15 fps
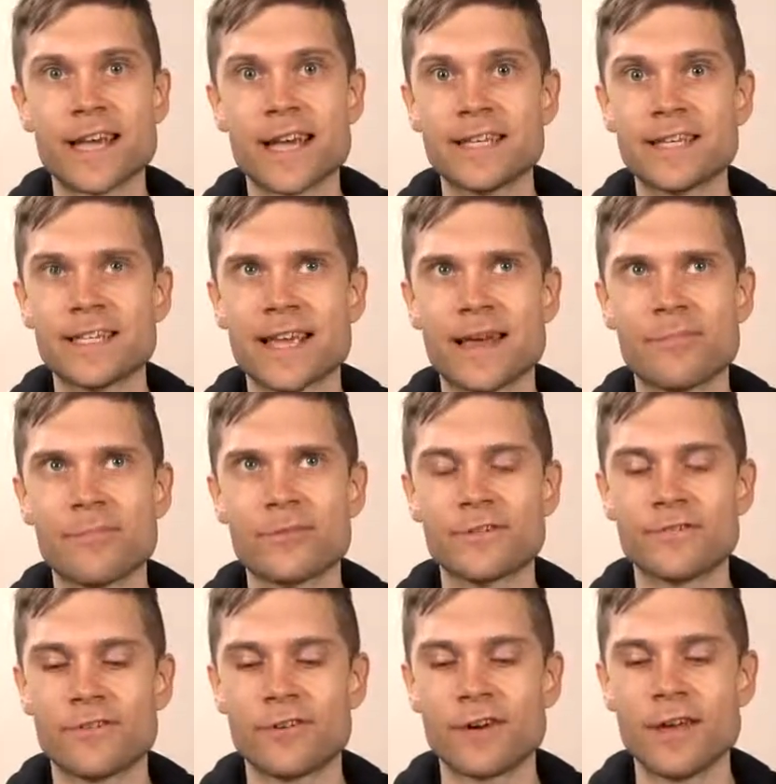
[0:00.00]
taste
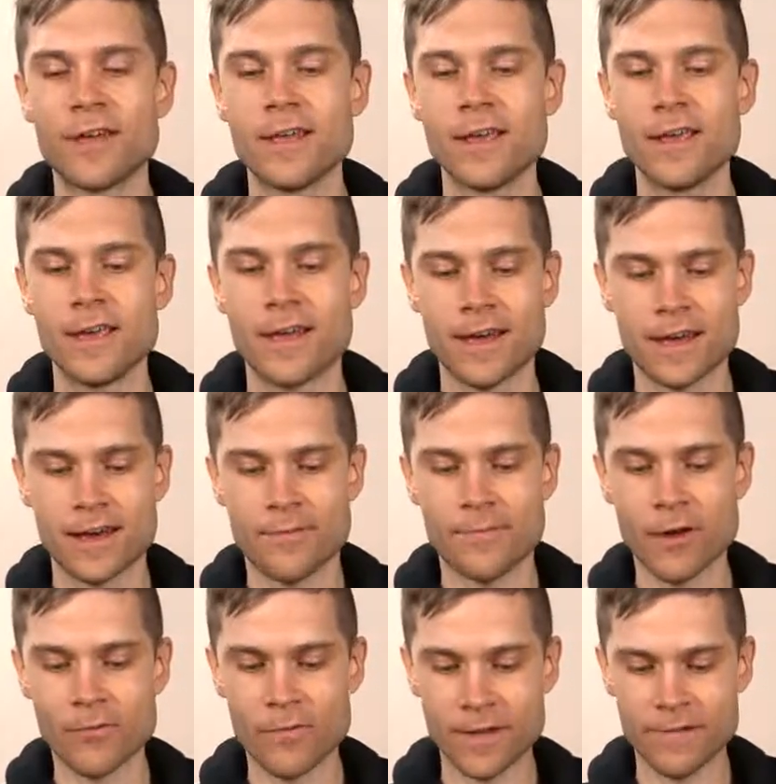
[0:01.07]
samples for
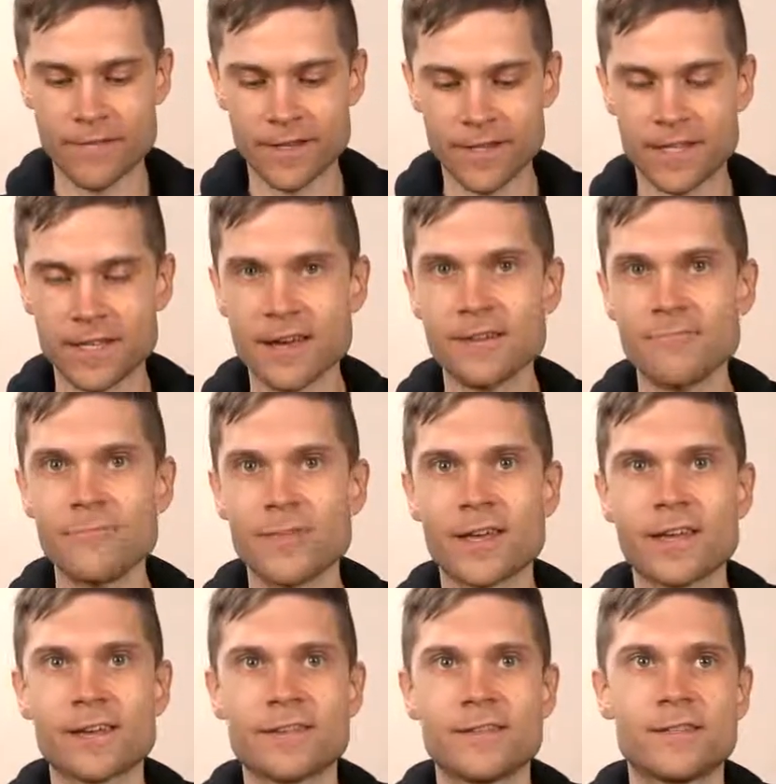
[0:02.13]
my wife and son
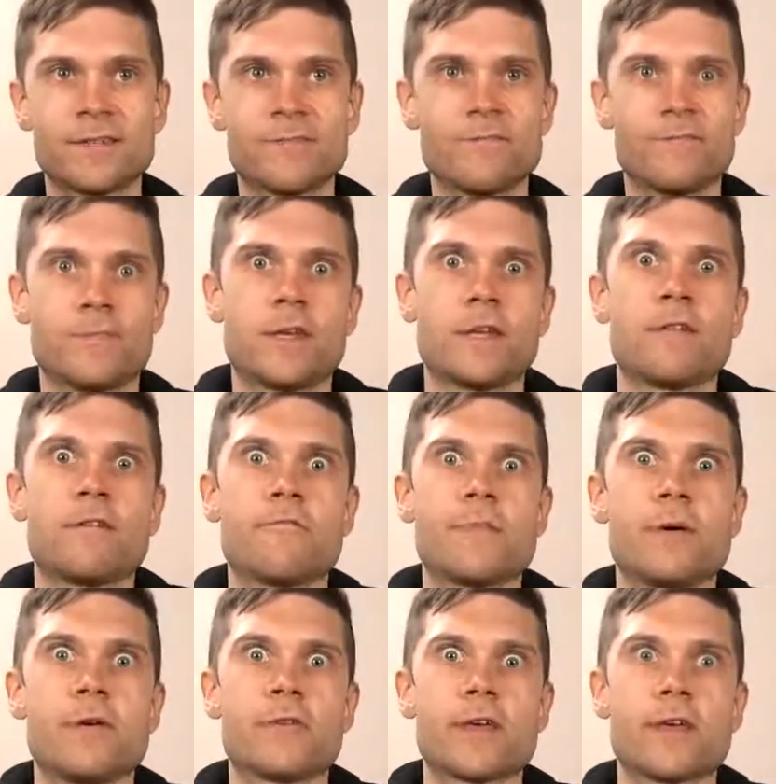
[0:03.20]
because they
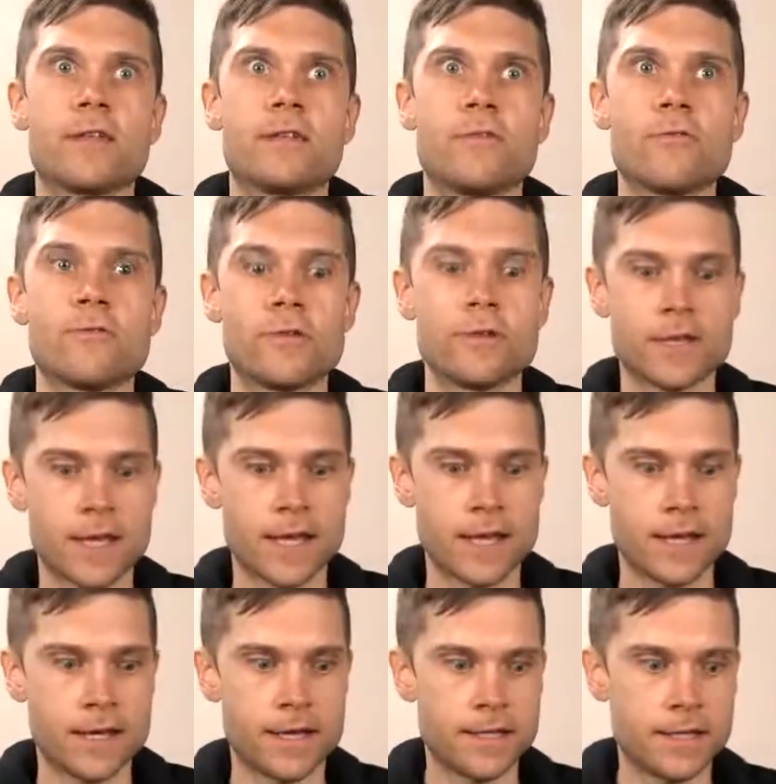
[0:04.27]
love milk and yogurt,
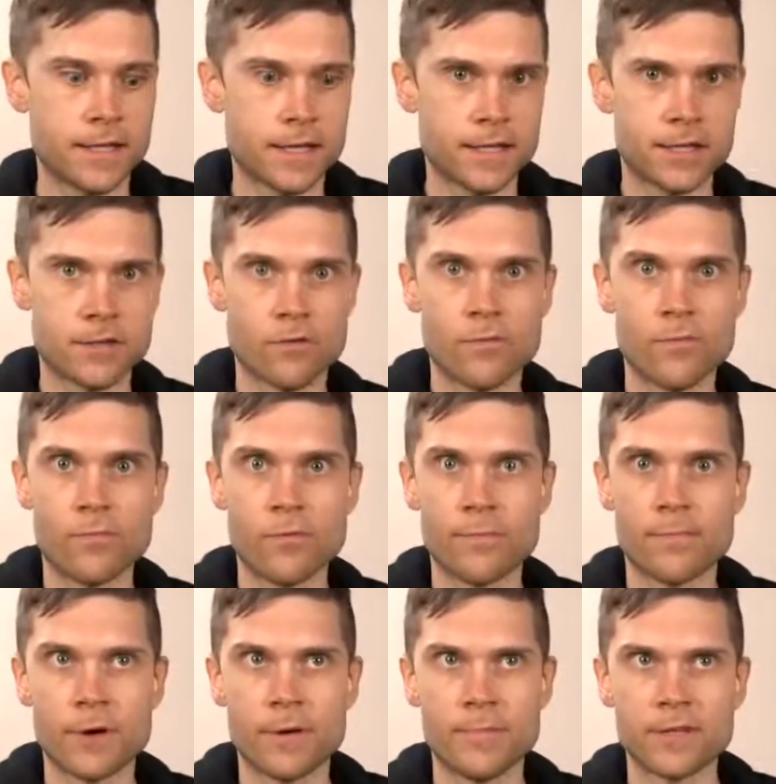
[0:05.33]
and that's the whole
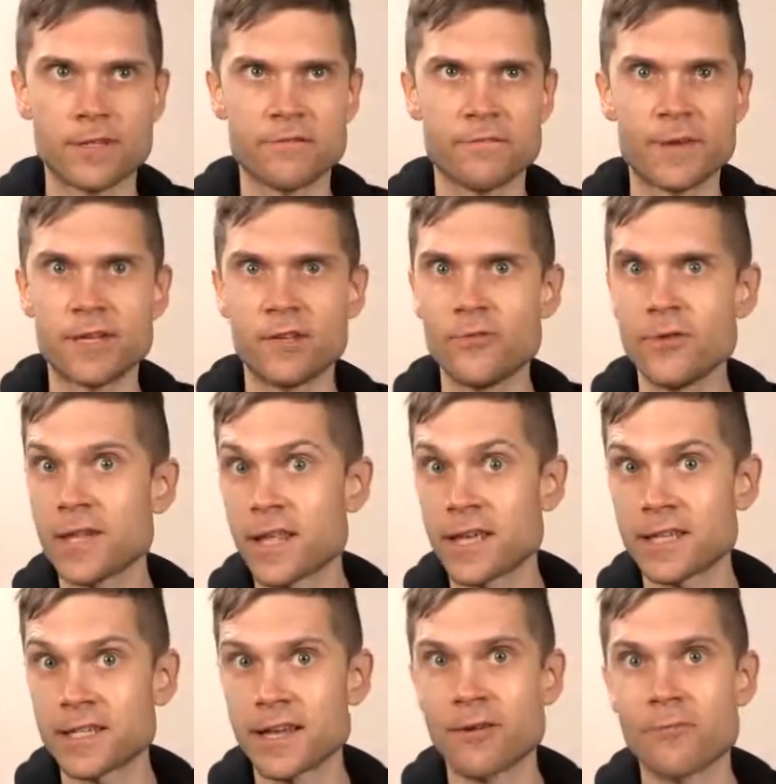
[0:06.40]
purpose of me doing this.